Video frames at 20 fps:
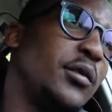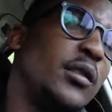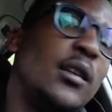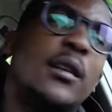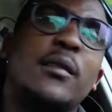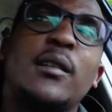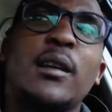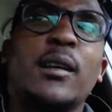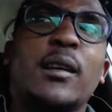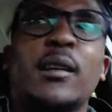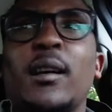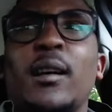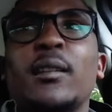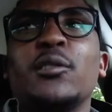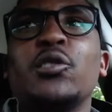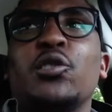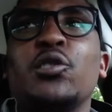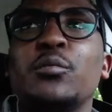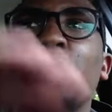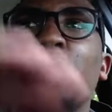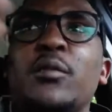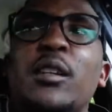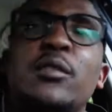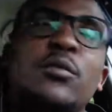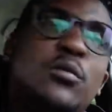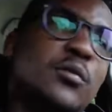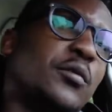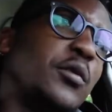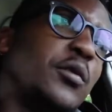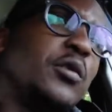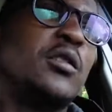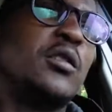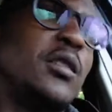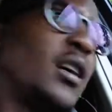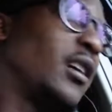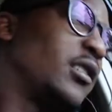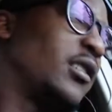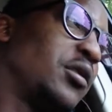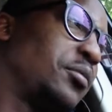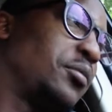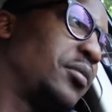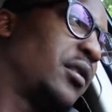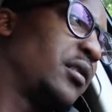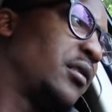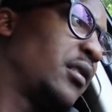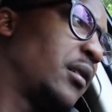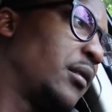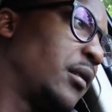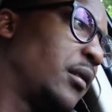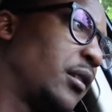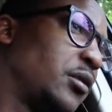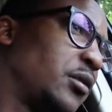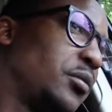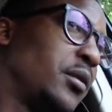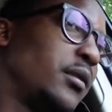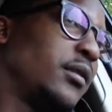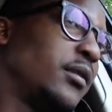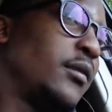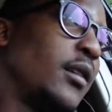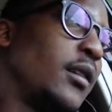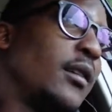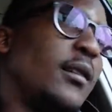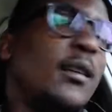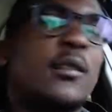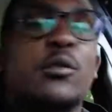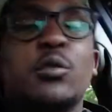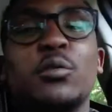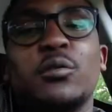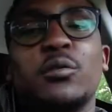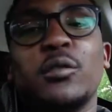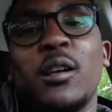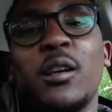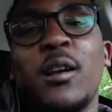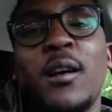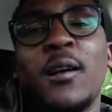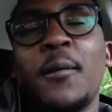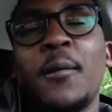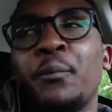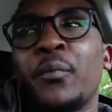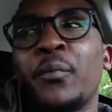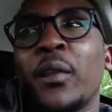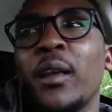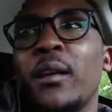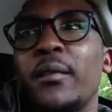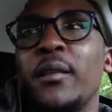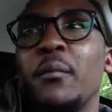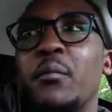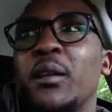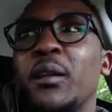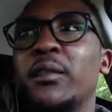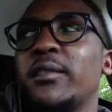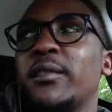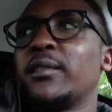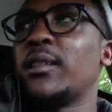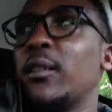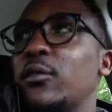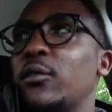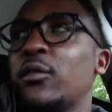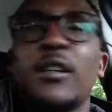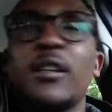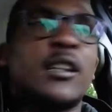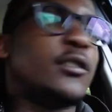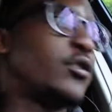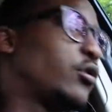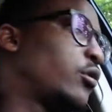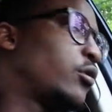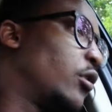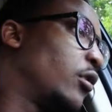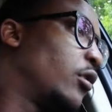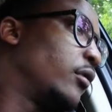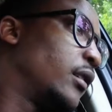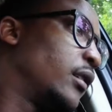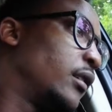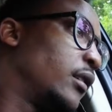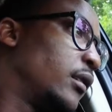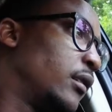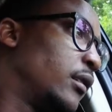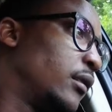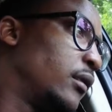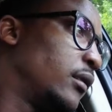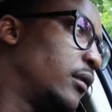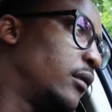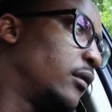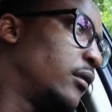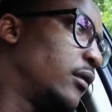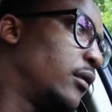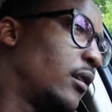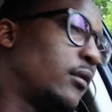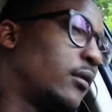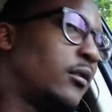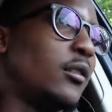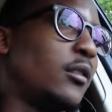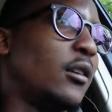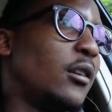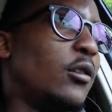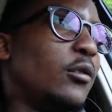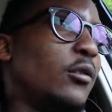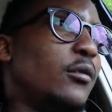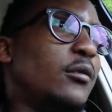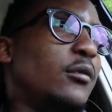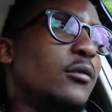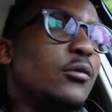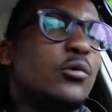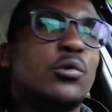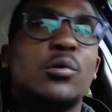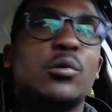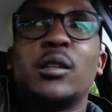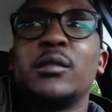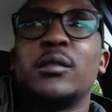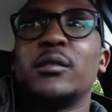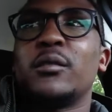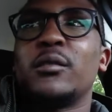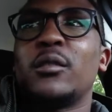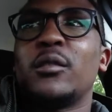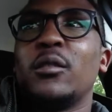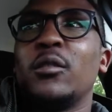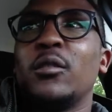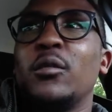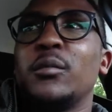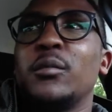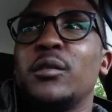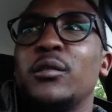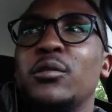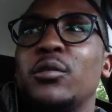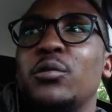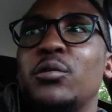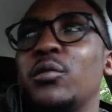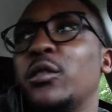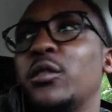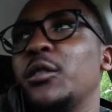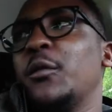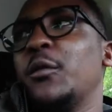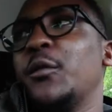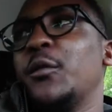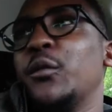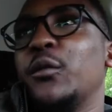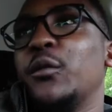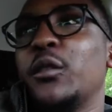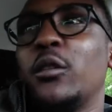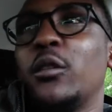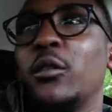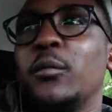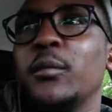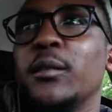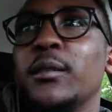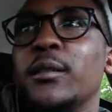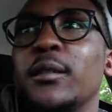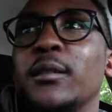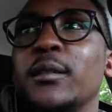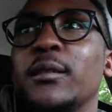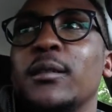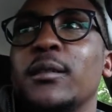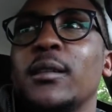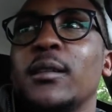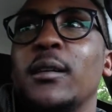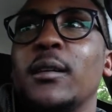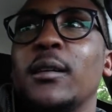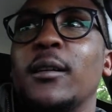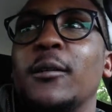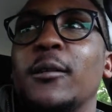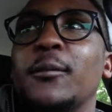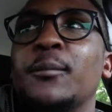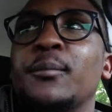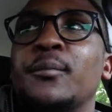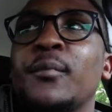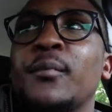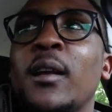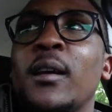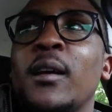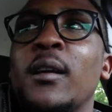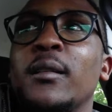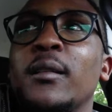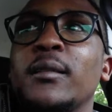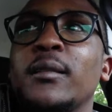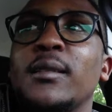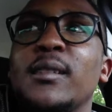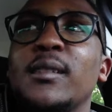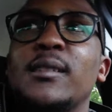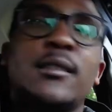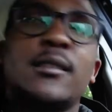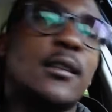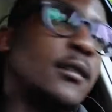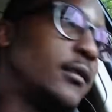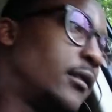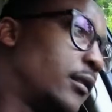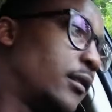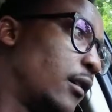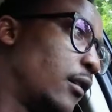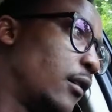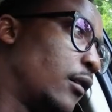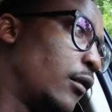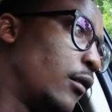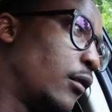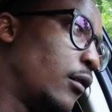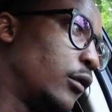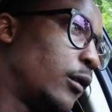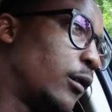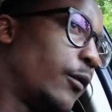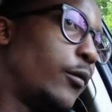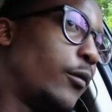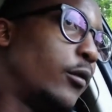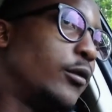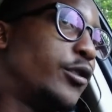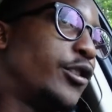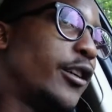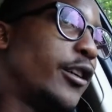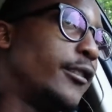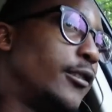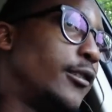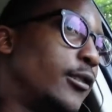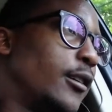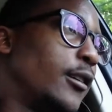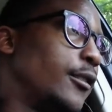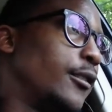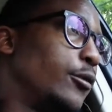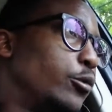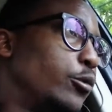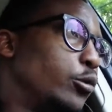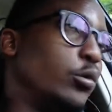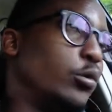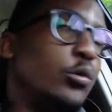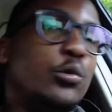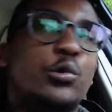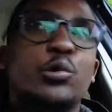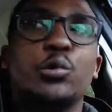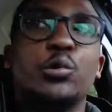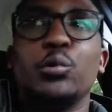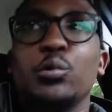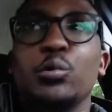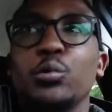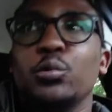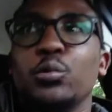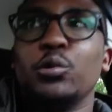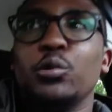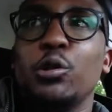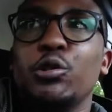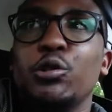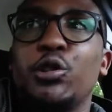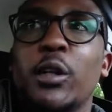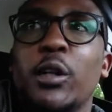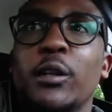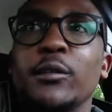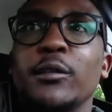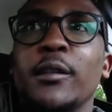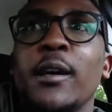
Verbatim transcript: I think I assume thirty to forty cannot be expensive like that because the batteries are not that strong. They're, they're still on 200 kilometers or 250 kilometers uh, distance uh, on a full charge to to low charge.